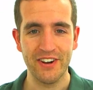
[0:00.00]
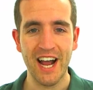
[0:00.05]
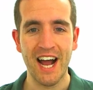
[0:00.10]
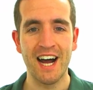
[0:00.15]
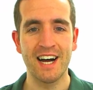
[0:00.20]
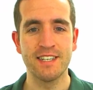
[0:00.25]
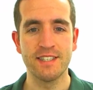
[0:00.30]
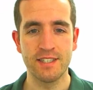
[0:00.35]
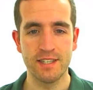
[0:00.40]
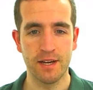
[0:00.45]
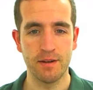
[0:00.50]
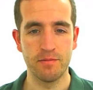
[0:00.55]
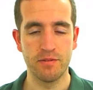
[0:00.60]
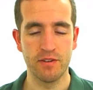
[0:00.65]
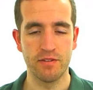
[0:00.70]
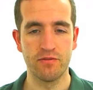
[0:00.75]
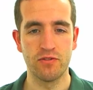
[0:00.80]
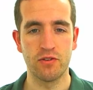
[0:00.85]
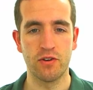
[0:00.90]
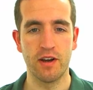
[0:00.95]
of
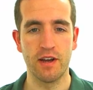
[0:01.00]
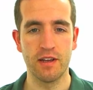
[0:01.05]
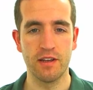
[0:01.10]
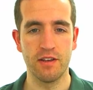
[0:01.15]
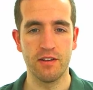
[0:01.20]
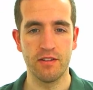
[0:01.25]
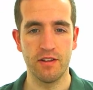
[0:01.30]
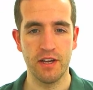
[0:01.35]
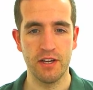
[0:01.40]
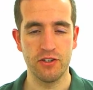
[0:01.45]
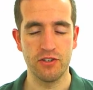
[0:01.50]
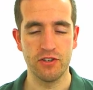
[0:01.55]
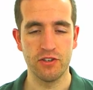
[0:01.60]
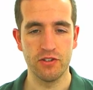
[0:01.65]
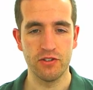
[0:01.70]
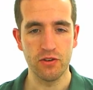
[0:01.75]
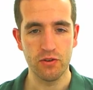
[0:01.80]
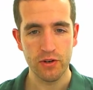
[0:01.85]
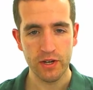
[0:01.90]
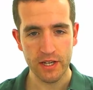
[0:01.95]
concept of
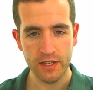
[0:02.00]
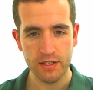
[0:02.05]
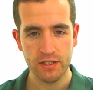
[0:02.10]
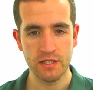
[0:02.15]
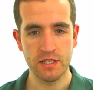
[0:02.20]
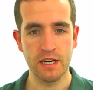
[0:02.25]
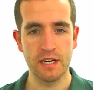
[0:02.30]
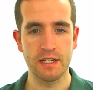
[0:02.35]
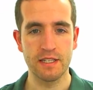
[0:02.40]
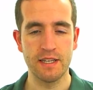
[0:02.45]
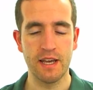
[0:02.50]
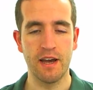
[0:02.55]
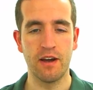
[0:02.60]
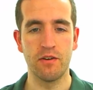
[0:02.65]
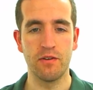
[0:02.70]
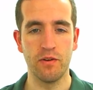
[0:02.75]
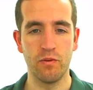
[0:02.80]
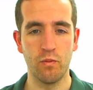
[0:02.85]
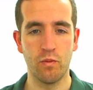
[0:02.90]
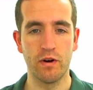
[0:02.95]
triangulation. Don't get stuck
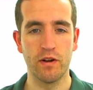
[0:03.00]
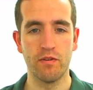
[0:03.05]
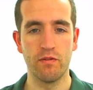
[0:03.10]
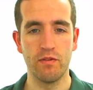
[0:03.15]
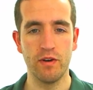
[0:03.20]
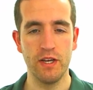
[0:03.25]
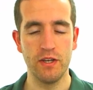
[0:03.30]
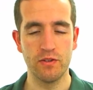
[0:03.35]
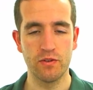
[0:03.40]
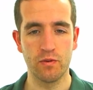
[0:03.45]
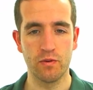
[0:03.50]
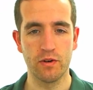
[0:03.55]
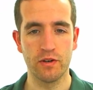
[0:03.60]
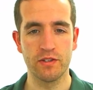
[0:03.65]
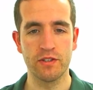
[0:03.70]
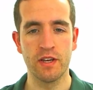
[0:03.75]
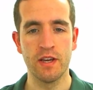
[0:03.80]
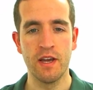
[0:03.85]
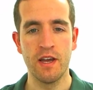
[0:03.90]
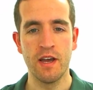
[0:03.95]
down in one
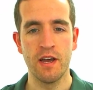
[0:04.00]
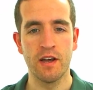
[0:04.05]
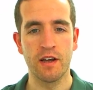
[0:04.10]
resource.